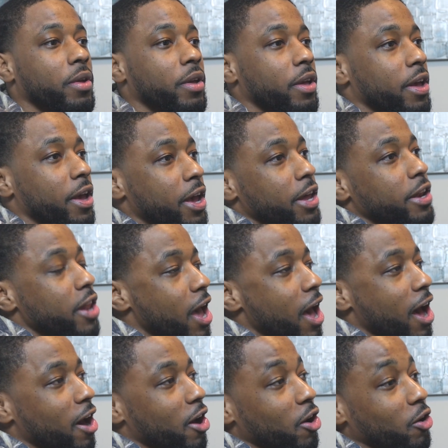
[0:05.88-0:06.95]
And
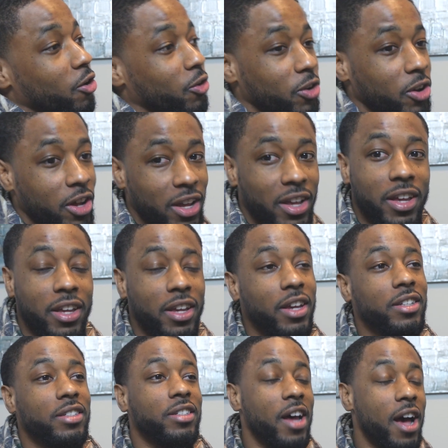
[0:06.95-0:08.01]
now,
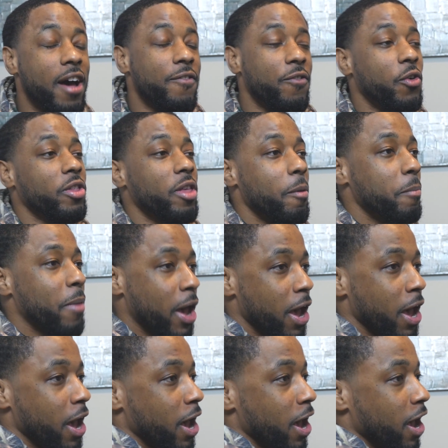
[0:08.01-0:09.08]
it's time for the
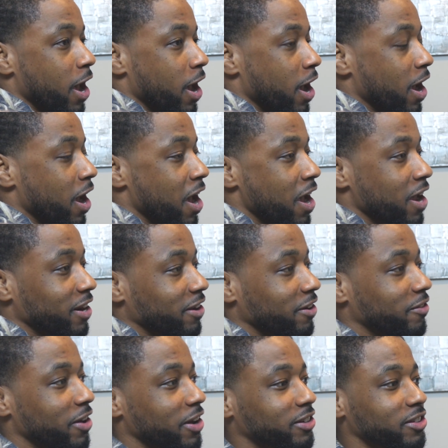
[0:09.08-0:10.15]
main
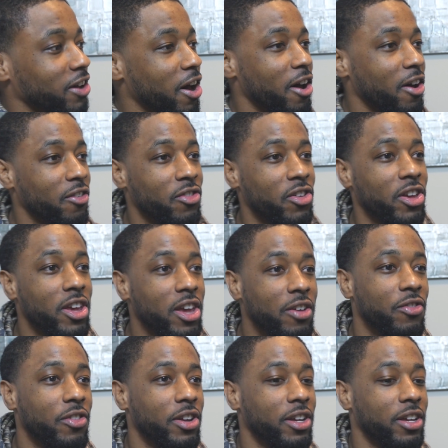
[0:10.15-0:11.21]
event of the
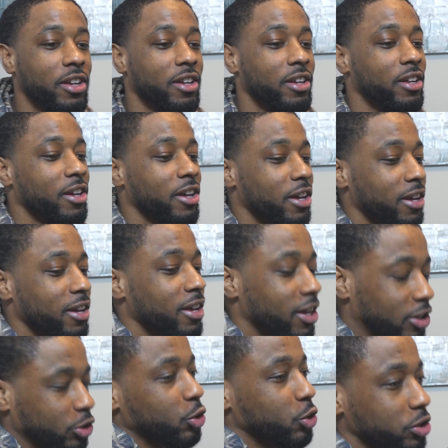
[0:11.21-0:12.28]
evening.
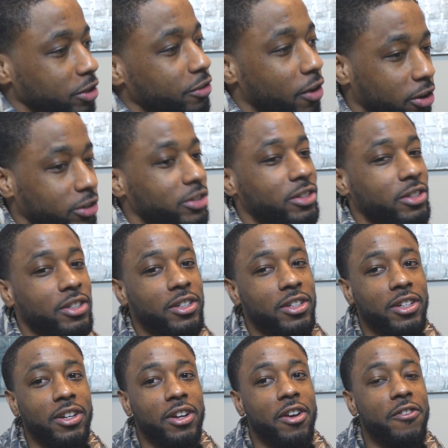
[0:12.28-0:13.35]
Introducing first,
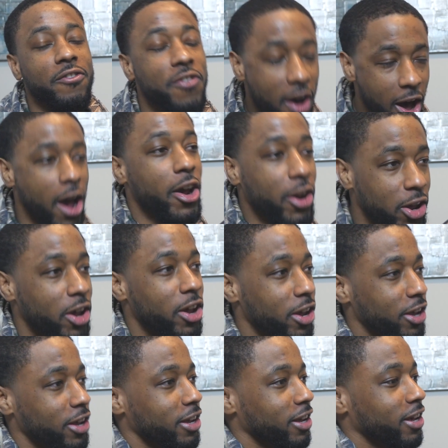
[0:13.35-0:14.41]

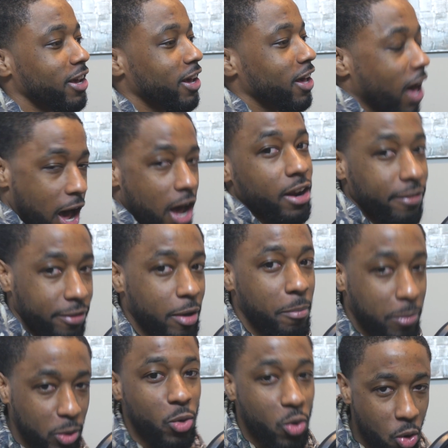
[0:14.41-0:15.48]
fighting out of the
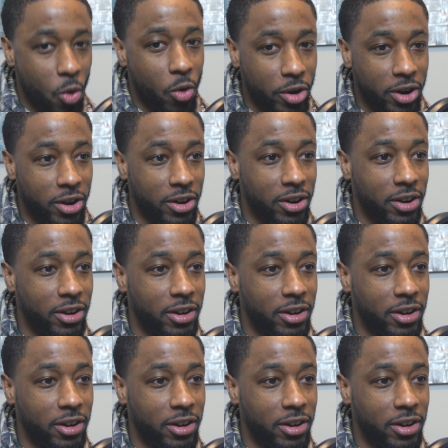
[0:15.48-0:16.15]
blue corner.